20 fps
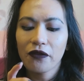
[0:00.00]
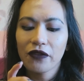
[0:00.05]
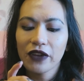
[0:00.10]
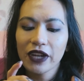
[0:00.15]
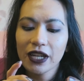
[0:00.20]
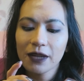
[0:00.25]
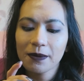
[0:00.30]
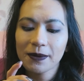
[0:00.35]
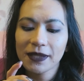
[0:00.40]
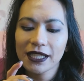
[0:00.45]

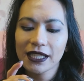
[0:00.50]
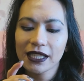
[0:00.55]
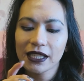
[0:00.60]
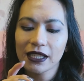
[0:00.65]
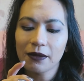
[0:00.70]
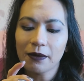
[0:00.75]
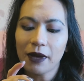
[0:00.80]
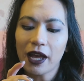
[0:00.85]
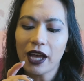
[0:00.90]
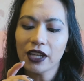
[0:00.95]
Freedom
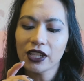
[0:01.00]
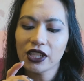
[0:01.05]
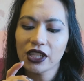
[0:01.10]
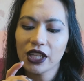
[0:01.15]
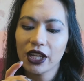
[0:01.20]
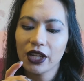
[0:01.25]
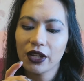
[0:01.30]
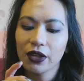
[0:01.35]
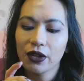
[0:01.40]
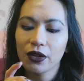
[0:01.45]
System
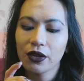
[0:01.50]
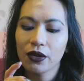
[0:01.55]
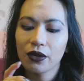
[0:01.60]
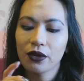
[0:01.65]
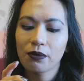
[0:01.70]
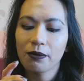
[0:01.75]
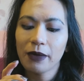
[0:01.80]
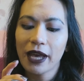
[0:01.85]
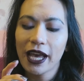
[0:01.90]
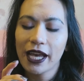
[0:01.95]

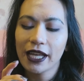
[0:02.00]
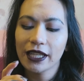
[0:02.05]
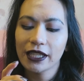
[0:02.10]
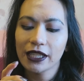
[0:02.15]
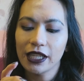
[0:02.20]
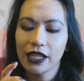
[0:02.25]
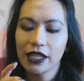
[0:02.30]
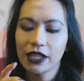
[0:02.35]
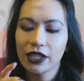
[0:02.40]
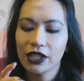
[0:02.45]
eyeshadow
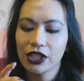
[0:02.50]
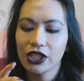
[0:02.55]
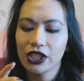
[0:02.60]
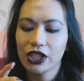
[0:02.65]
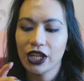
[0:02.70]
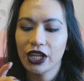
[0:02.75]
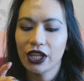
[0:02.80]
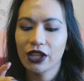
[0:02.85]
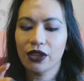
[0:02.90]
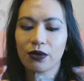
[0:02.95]
matte in the
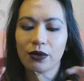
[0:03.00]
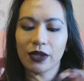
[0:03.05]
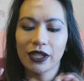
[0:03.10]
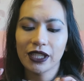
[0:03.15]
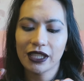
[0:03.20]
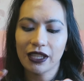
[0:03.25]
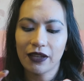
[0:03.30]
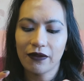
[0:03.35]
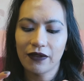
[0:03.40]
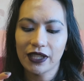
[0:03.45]
shade
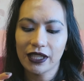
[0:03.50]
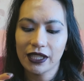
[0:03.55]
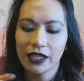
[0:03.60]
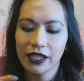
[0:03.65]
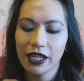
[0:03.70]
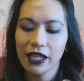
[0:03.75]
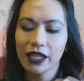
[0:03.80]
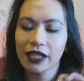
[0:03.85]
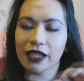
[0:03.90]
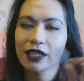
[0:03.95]

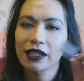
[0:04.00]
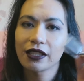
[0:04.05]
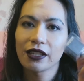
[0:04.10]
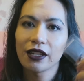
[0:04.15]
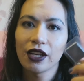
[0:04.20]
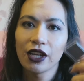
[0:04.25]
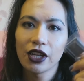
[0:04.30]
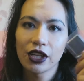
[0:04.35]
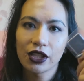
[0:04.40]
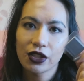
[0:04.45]
376.
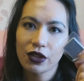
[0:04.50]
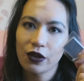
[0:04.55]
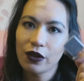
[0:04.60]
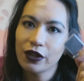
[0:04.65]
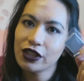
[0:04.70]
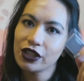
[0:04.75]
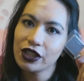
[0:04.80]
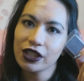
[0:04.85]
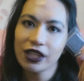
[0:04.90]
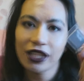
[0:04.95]
So
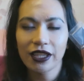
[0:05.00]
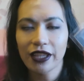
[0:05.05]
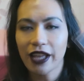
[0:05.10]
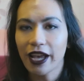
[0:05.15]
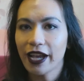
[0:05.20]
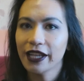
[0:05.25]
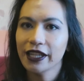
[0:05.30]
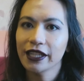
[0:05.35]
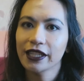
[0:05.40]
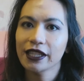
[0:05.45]
it's just a
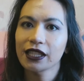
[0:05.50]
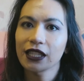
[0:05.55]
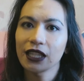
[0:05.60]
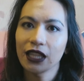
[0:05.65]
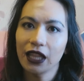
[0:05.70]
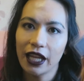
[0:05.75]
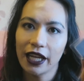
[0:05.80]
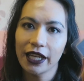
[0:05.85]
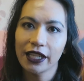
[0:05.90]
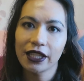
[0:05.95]
nice
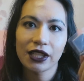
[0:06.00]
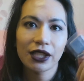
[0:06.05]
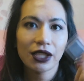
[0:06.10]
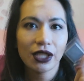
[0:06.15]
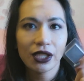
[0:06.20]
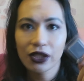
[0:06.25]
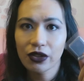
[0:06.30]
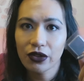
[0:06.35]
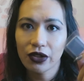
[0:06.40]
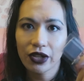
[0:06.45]
light
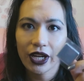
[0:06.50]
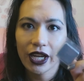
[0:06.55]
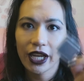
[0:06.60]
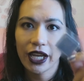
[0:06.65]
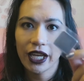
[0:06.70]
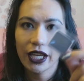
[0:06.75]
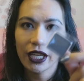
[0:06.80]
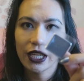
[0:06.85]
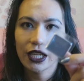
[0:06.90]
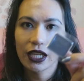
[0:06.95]

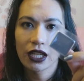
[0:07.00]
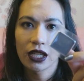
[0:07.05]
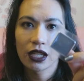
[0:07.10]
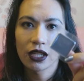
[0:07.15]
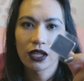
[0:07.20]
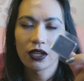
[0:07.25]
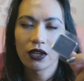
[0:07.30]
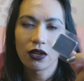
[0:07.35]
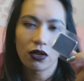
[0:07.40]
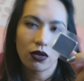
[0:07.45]
gray
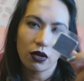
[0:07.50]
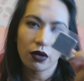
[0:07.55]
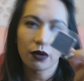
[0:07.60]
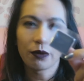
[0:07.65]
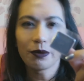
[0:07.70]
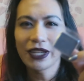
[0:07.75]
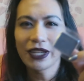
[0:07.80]
or